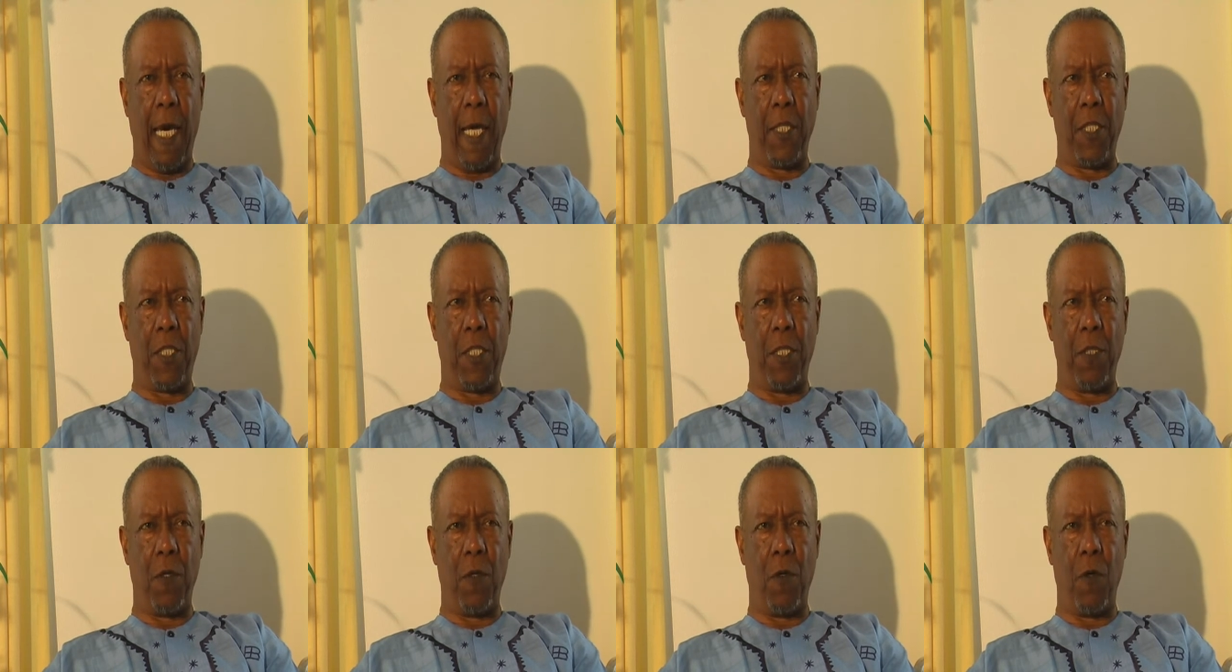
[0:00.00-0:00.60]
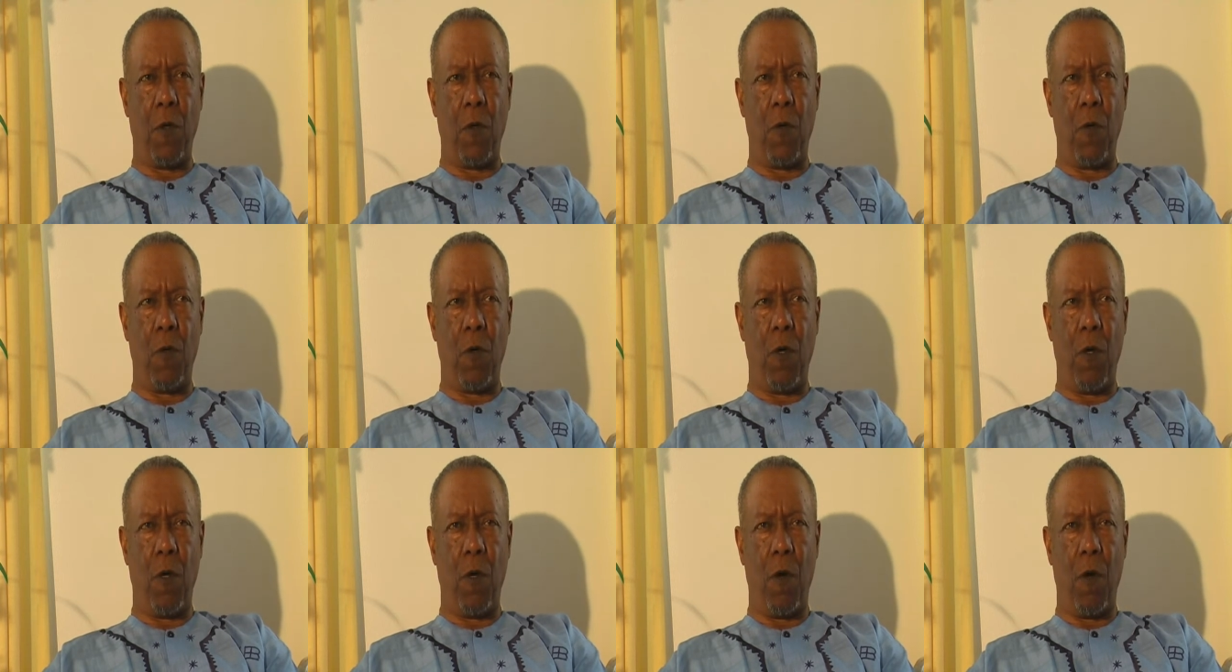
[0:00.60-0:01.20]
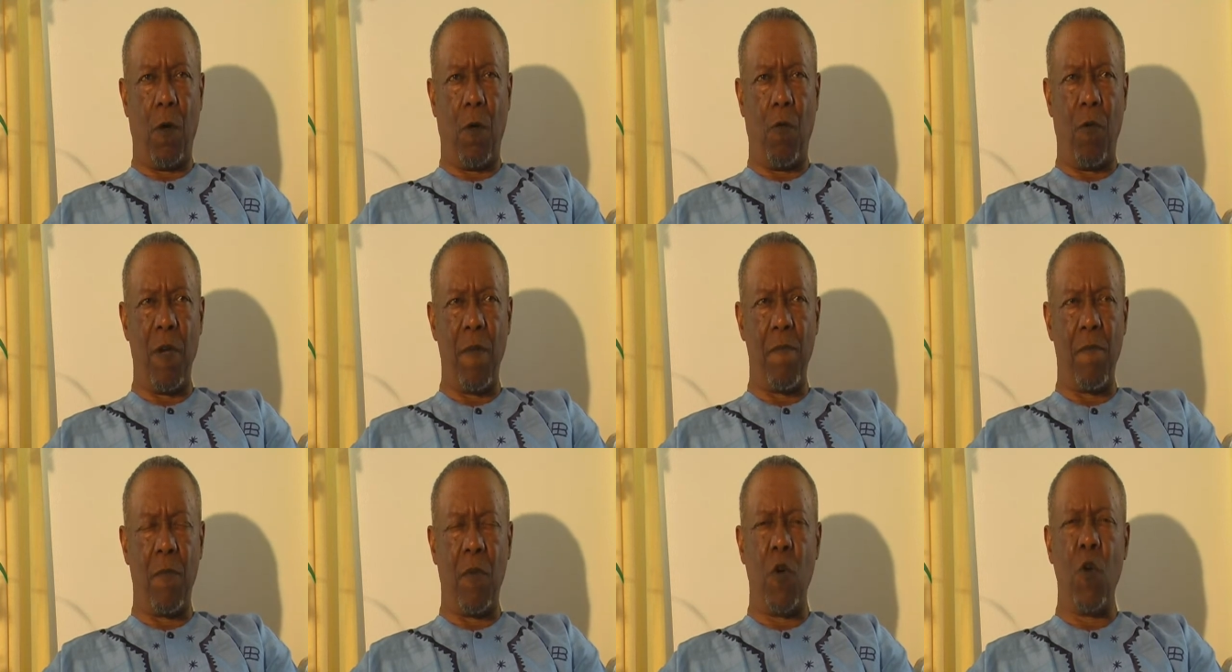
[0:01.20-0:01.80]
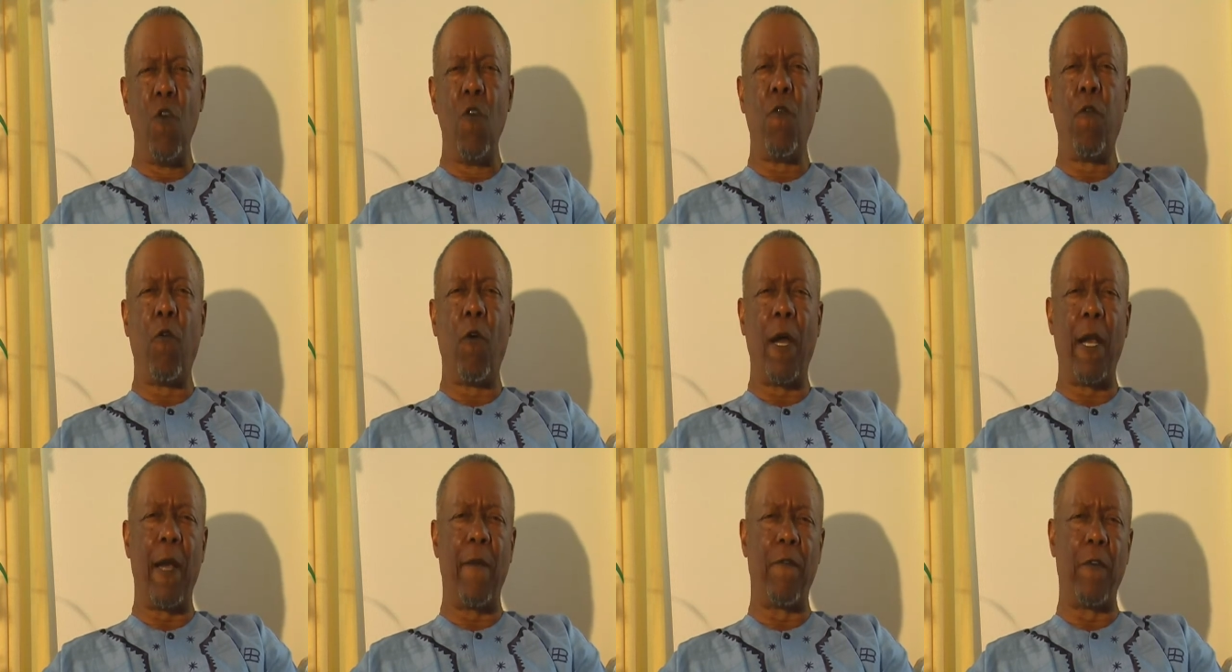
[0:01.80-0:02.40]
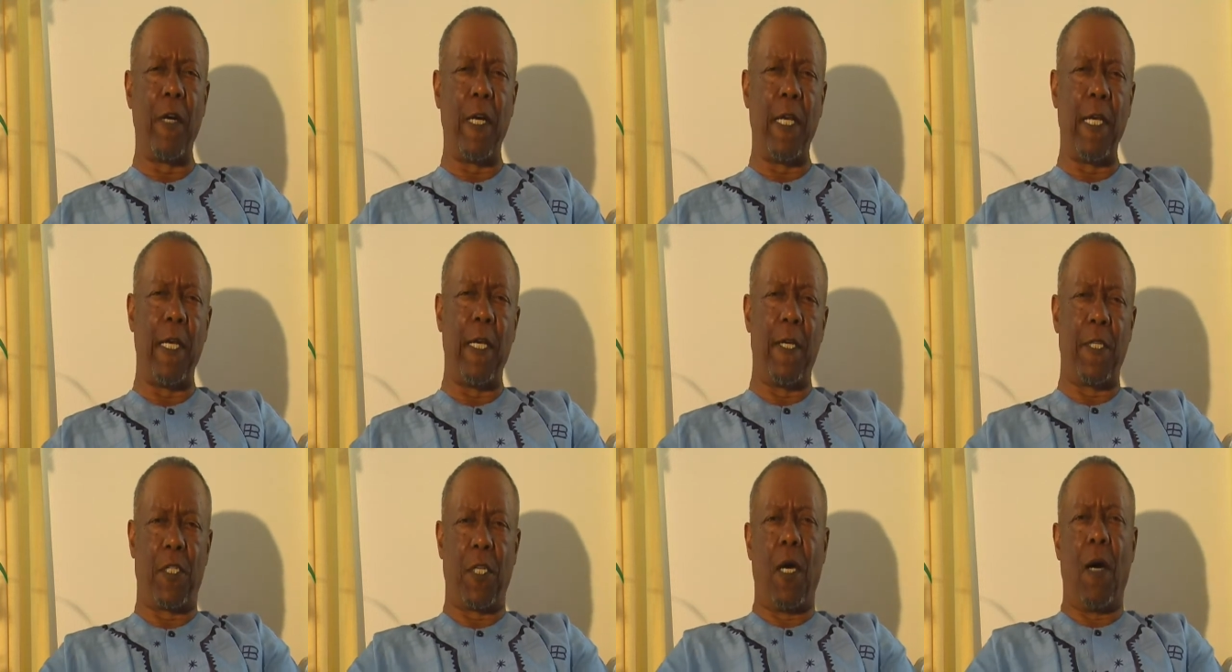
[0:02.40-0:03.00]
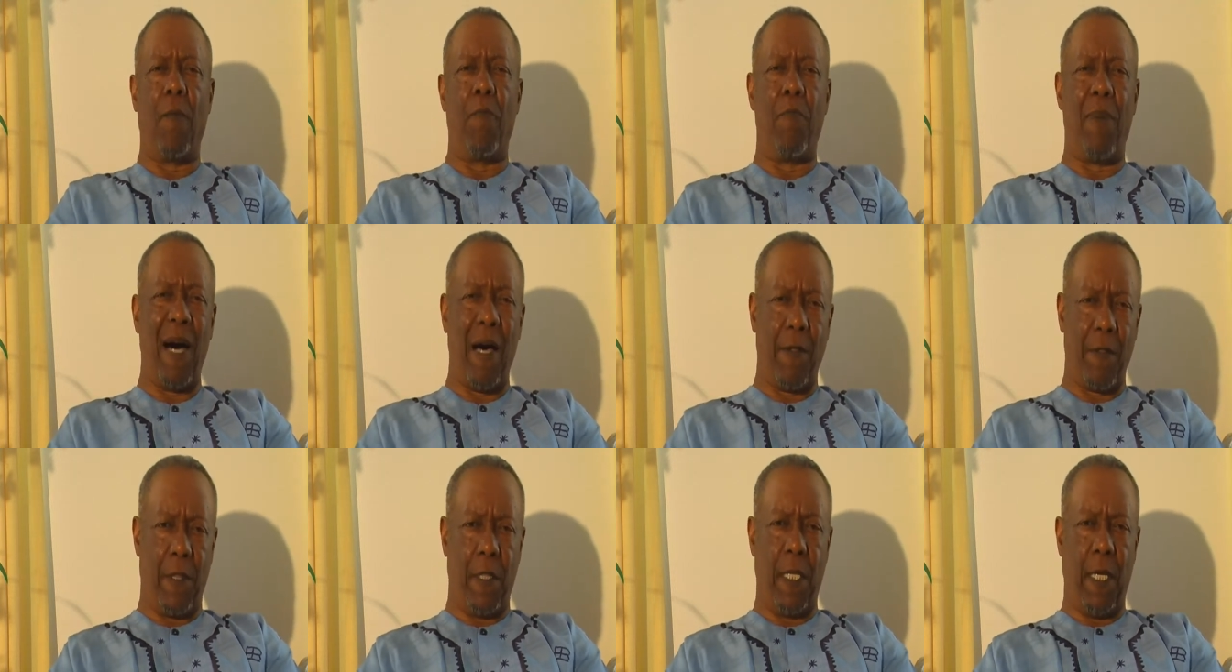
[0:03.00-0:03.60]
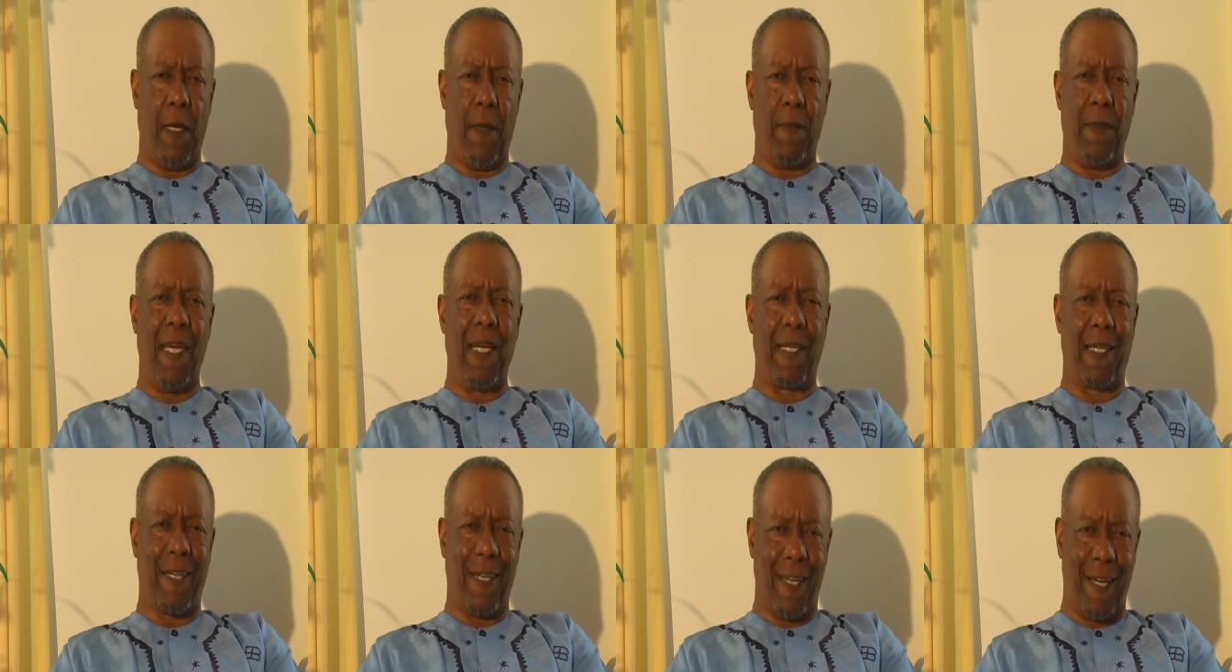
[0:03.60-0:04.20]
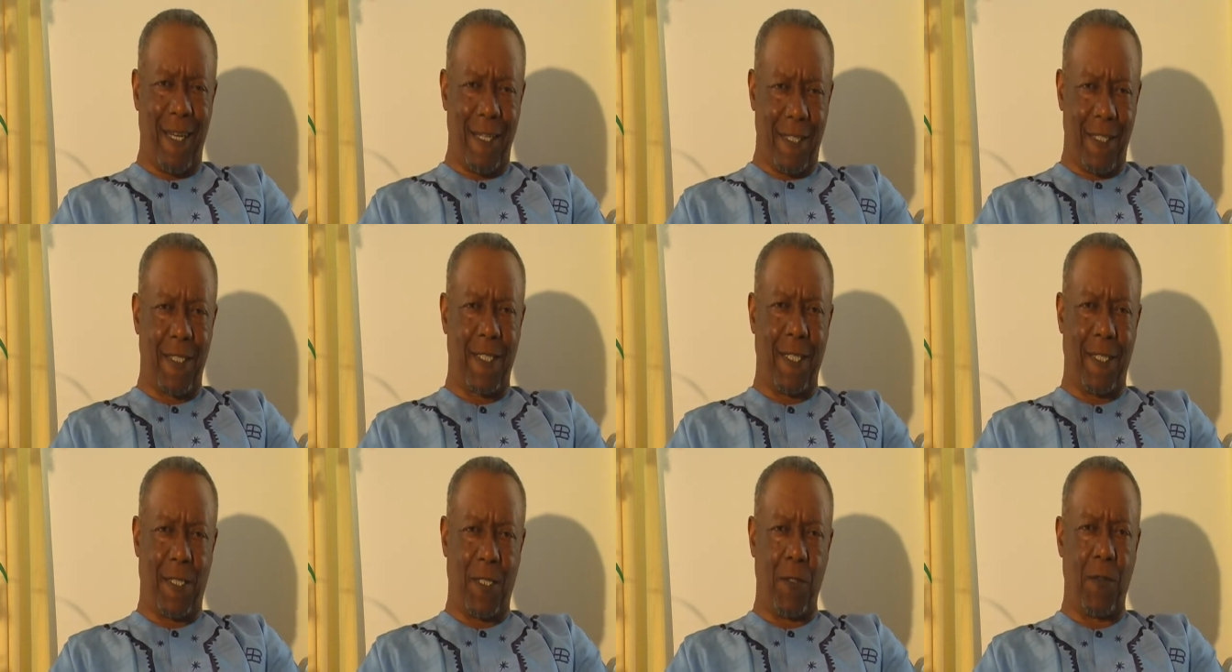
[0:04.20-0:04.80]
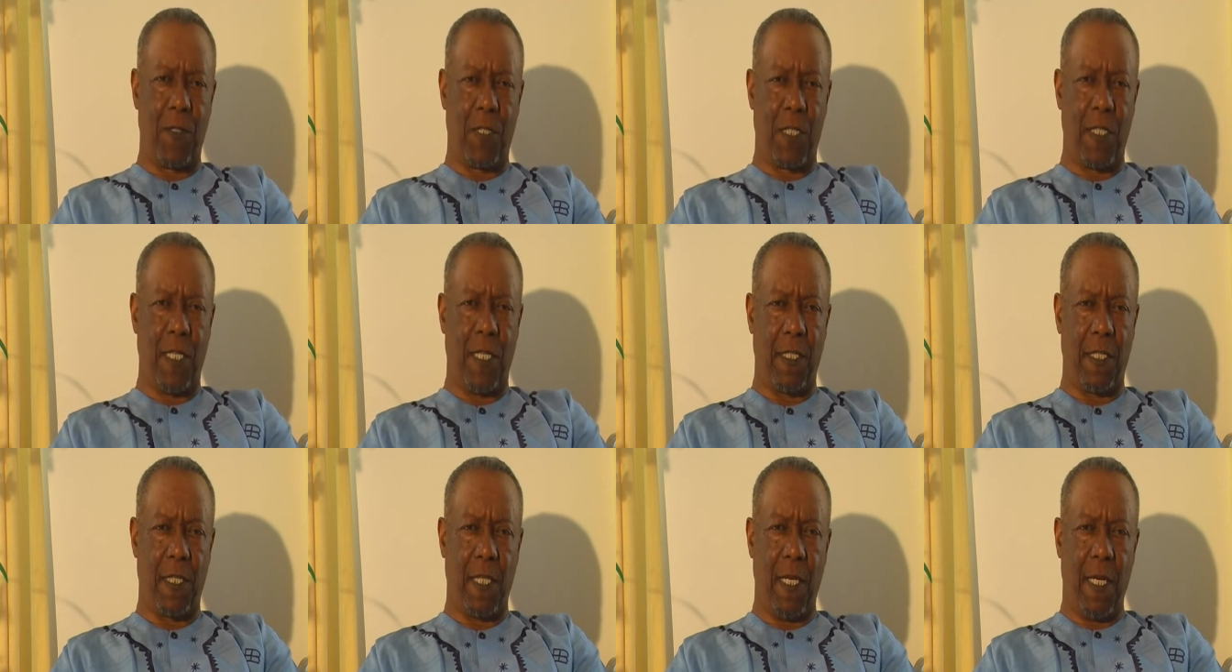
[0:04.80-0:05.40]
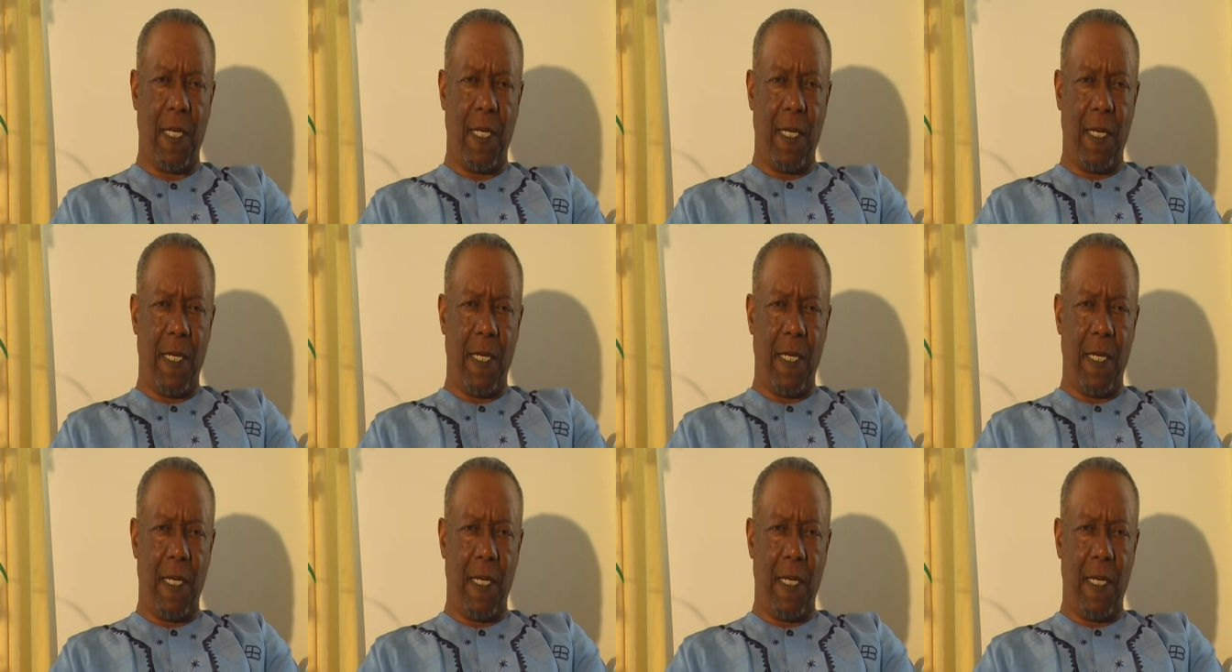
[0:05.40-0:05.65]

and to remove whatever it is about them that constitutes this